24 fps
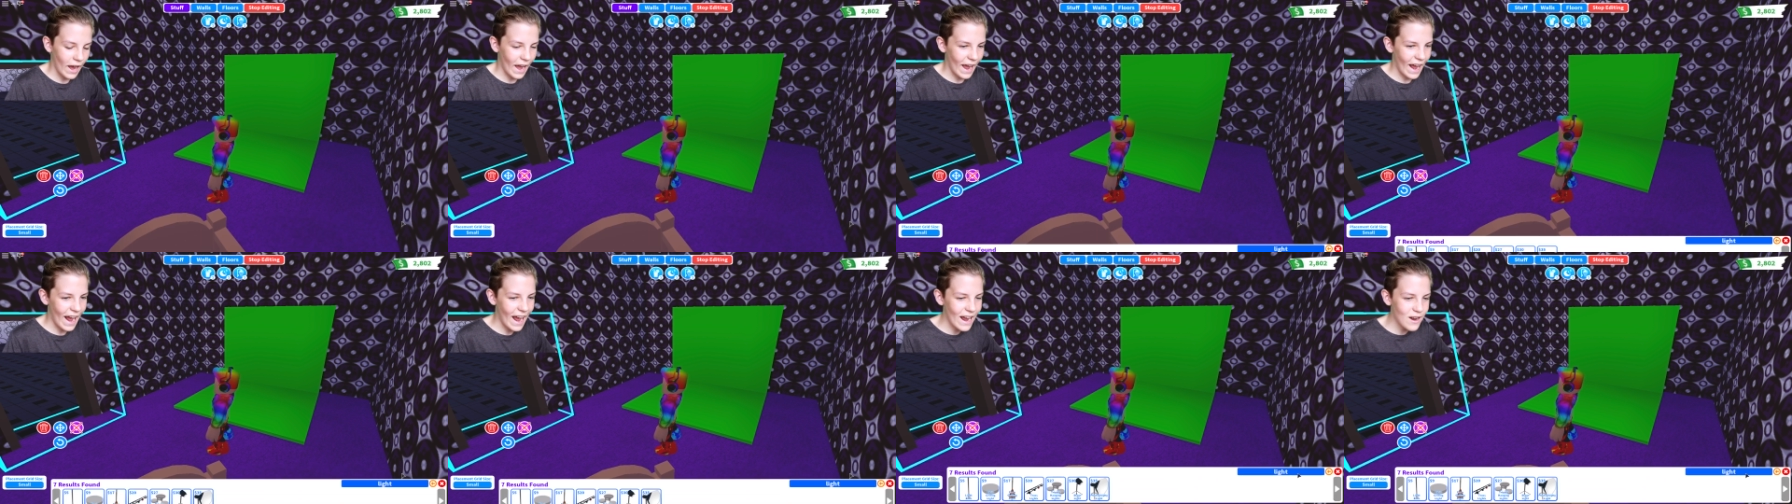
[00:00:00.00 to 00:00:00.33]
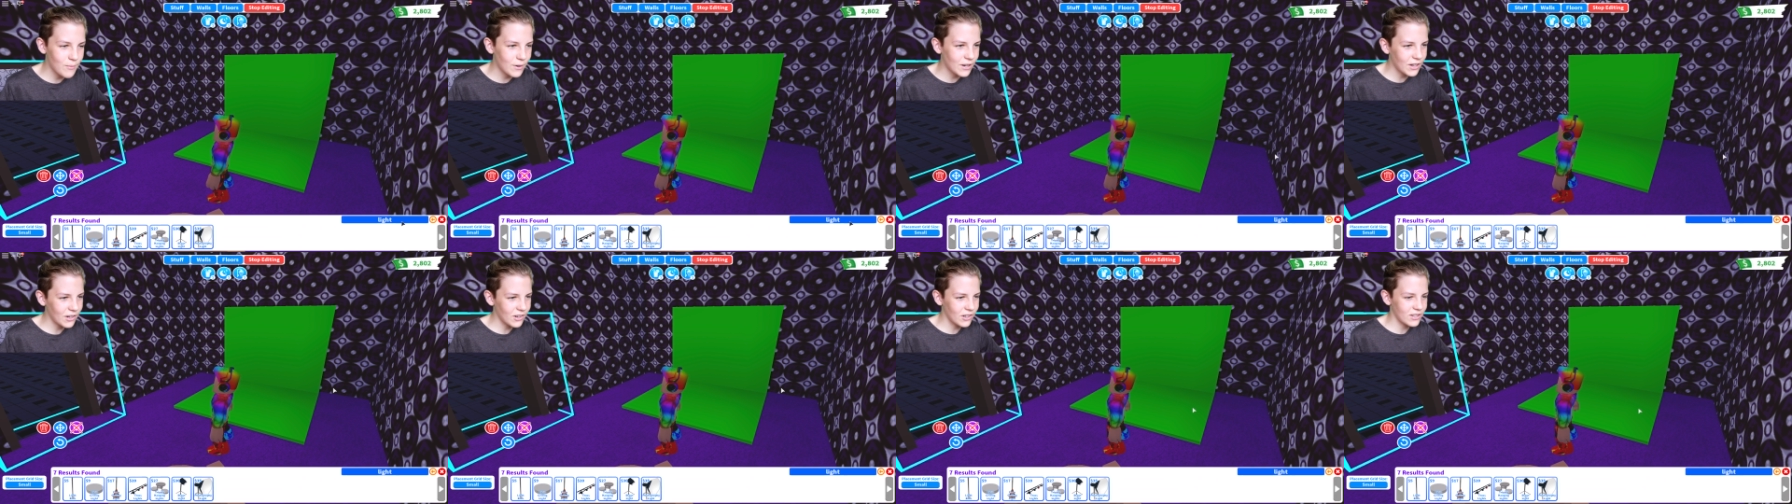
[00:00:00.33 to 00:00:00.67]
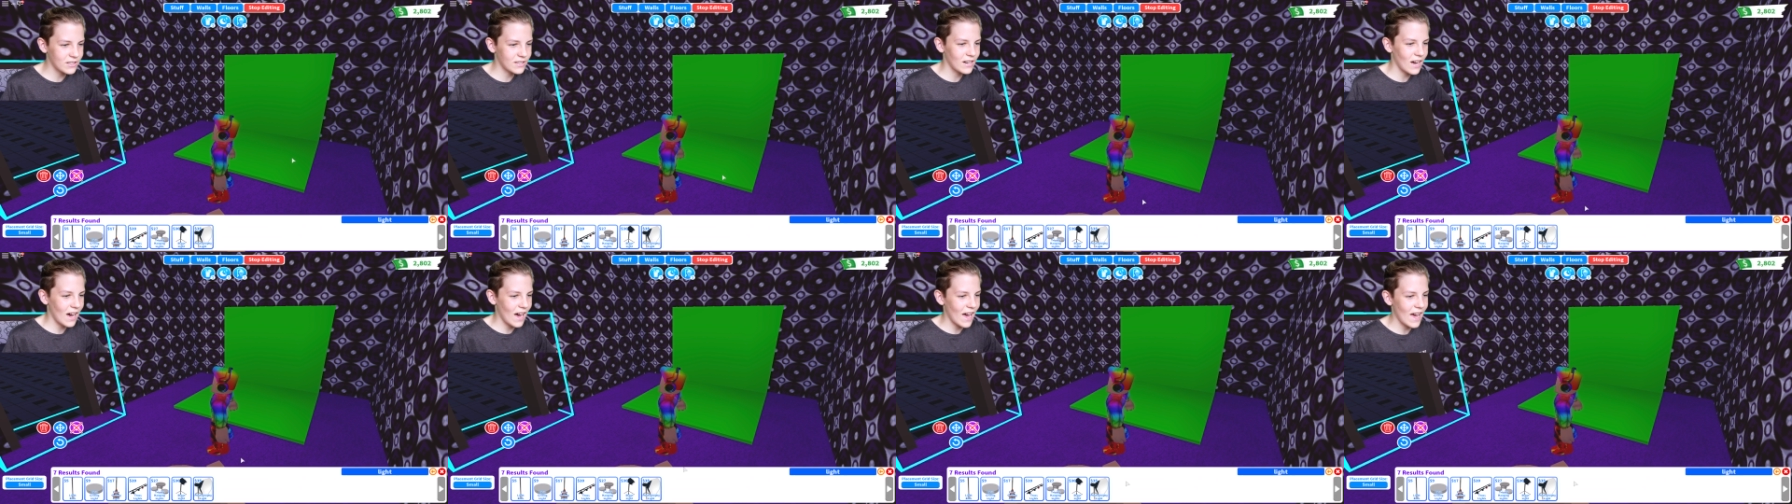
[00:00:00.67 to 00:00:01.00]
I hate when it
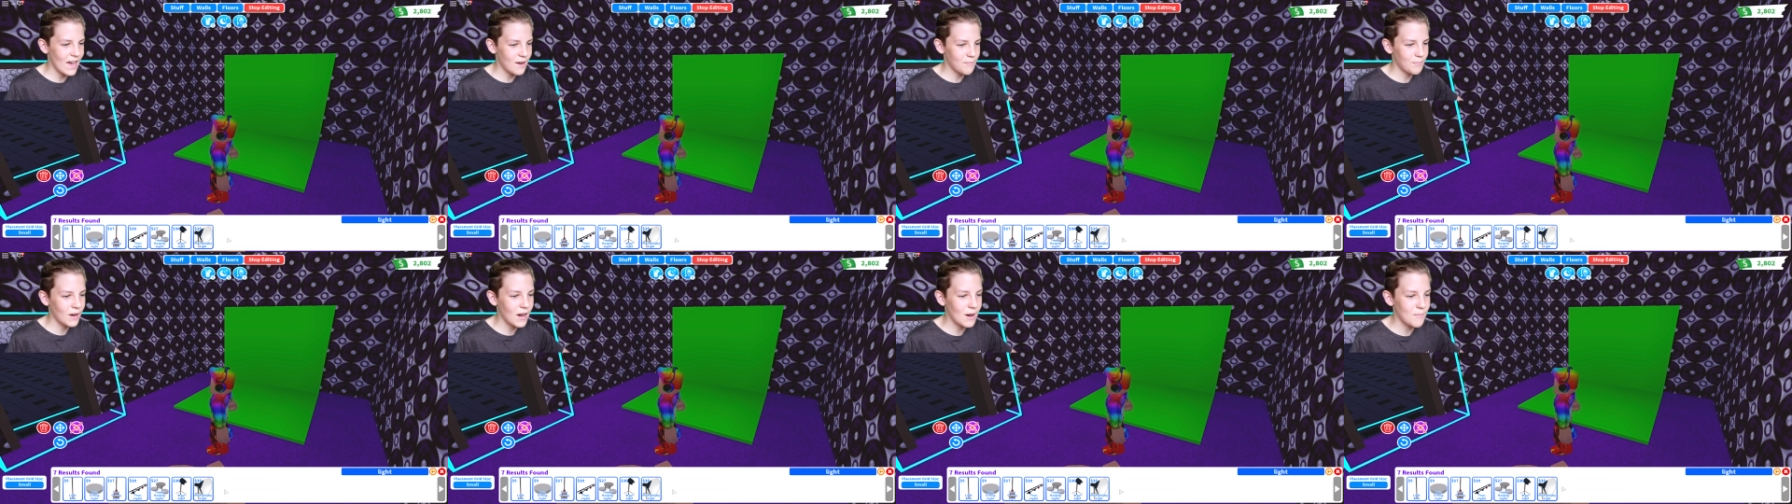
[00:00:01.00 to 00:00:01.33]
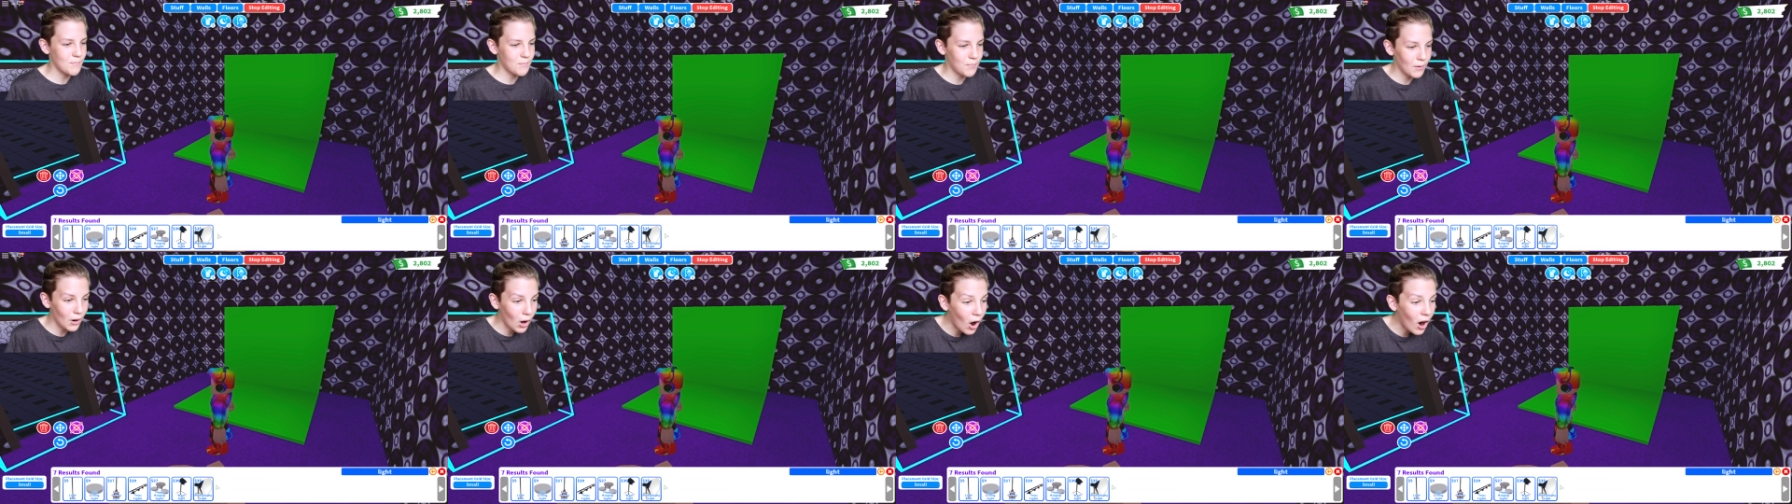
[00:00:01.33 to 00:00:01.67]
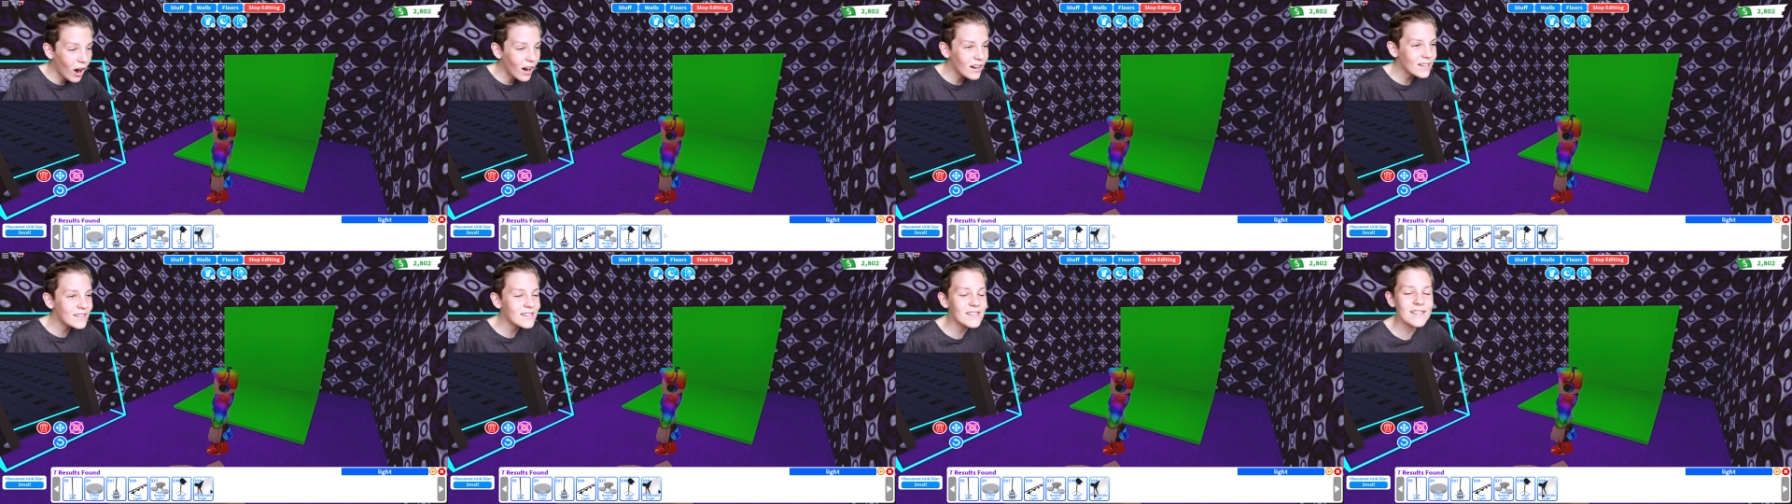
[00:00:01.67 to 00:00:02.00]
goes night, but
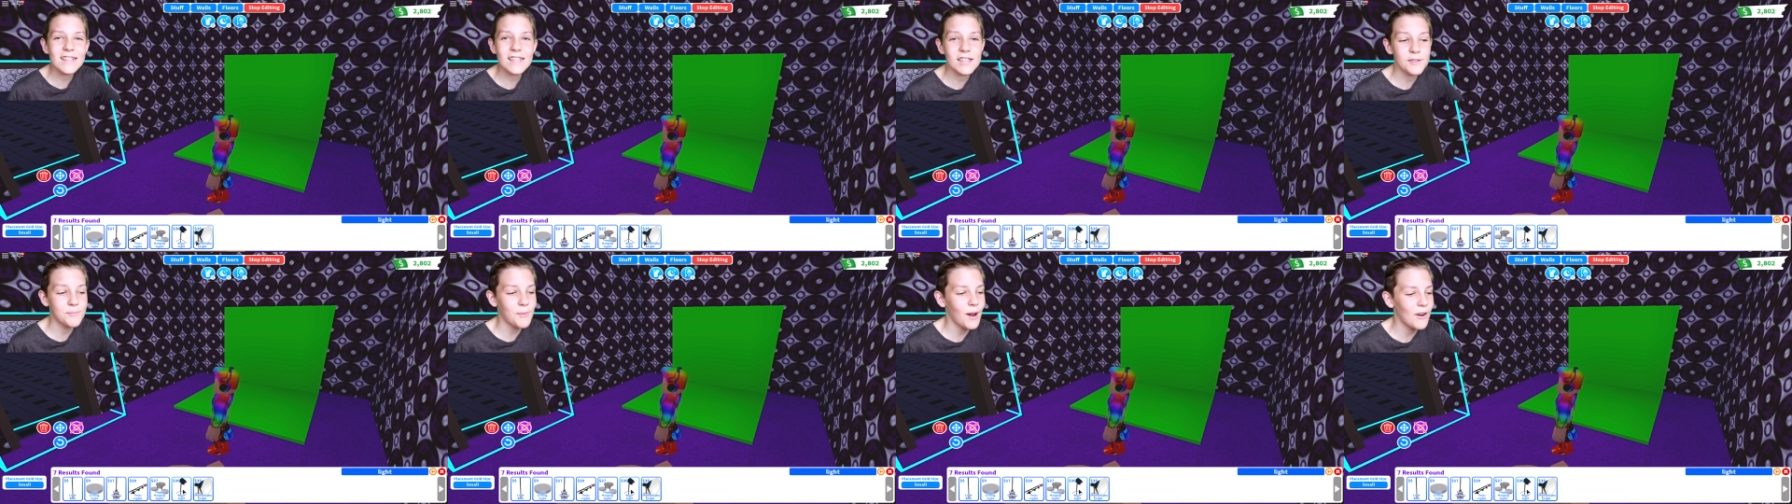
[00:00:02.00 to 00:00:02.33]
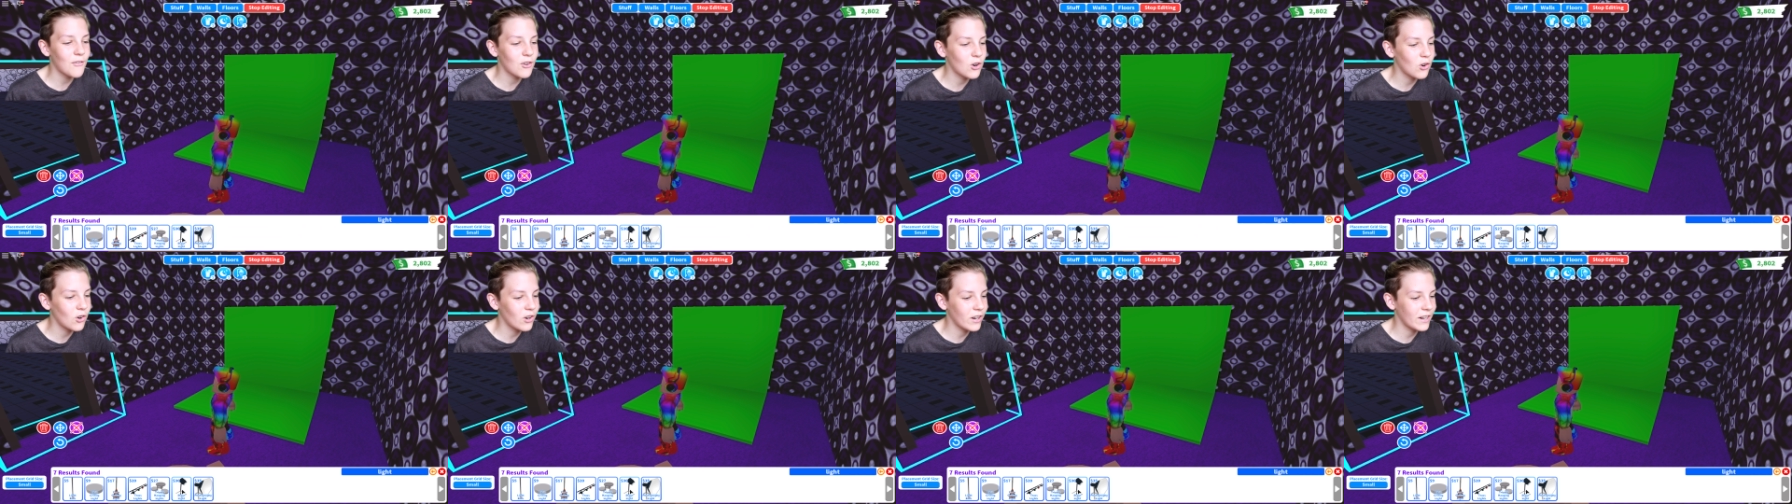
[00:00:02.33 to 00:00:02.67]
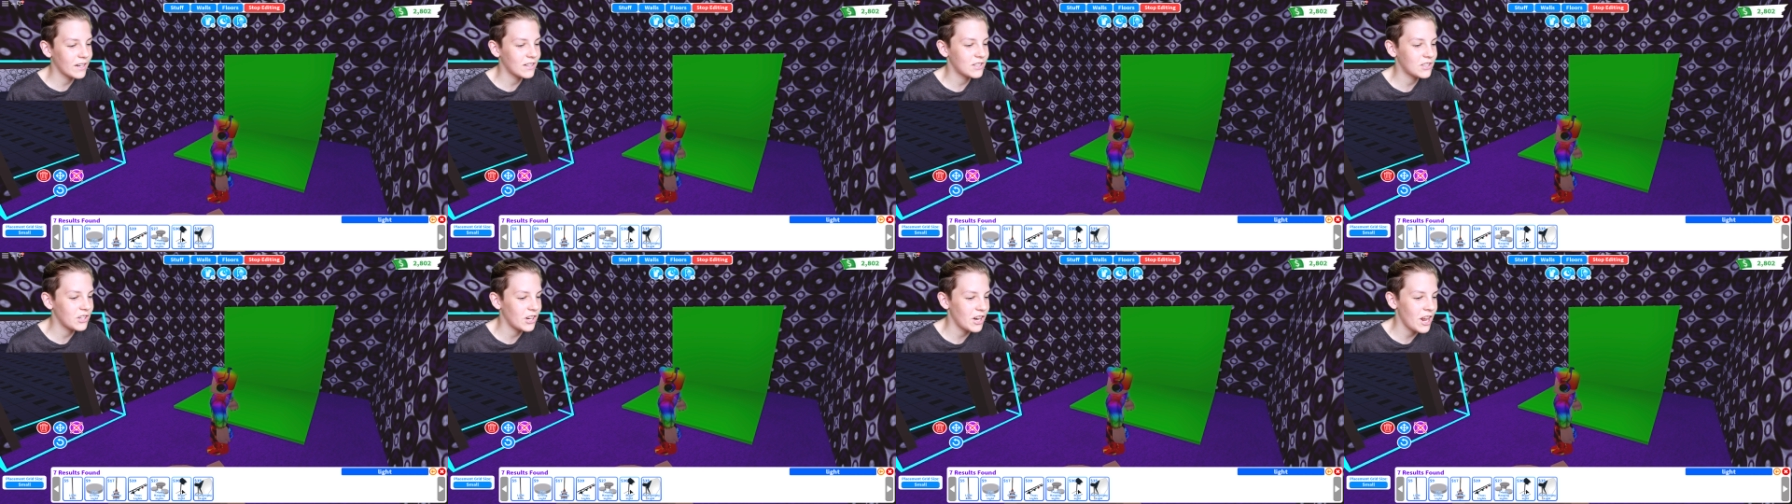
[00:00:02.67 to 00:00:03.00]
because this is my
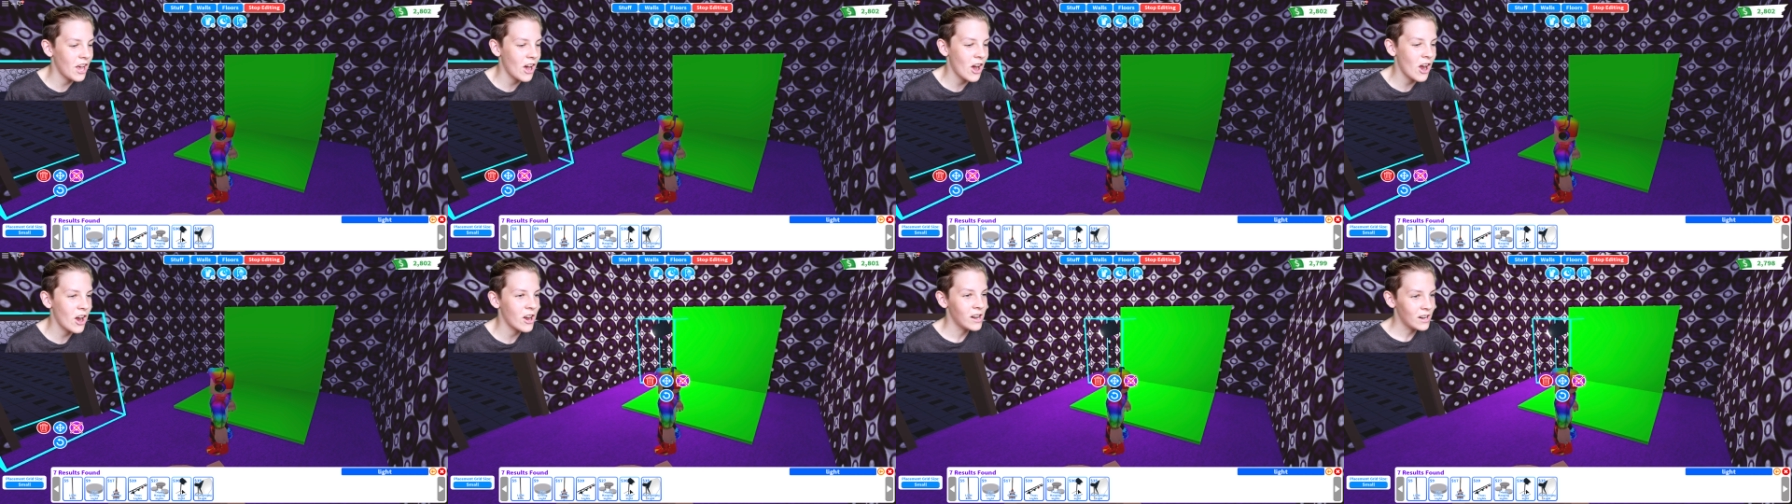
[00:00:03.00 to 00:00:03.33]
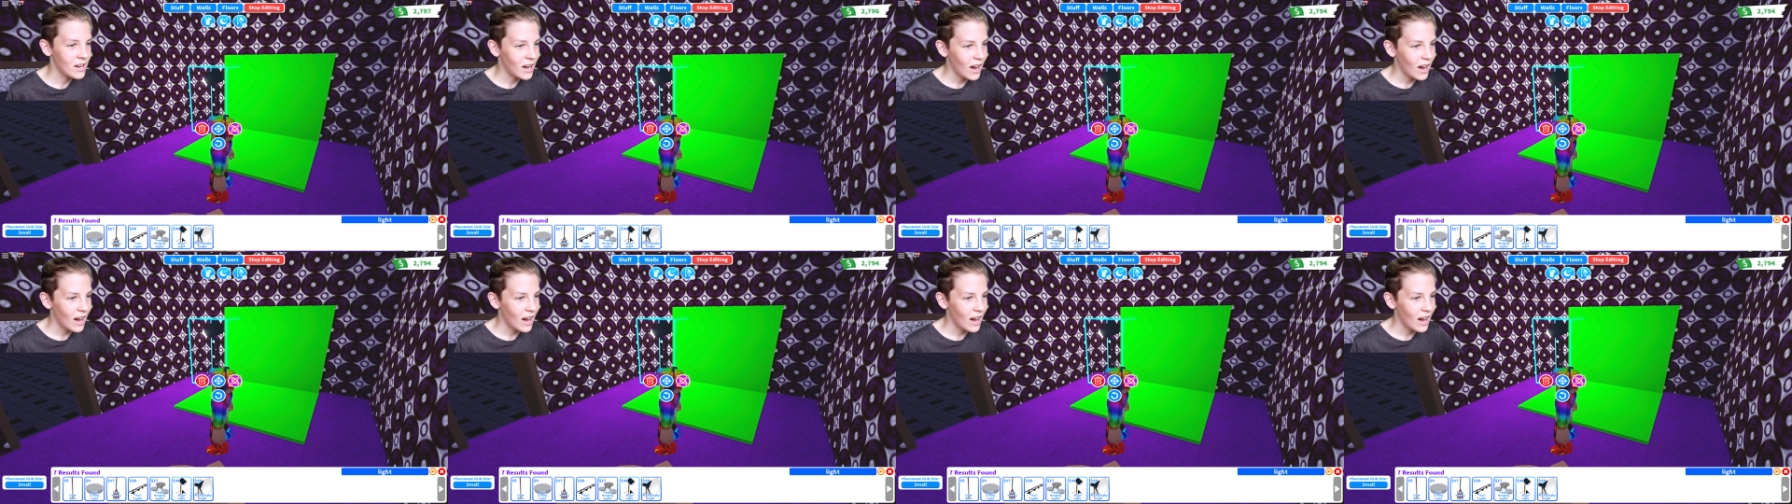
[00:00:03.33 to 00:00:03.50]
recording studio,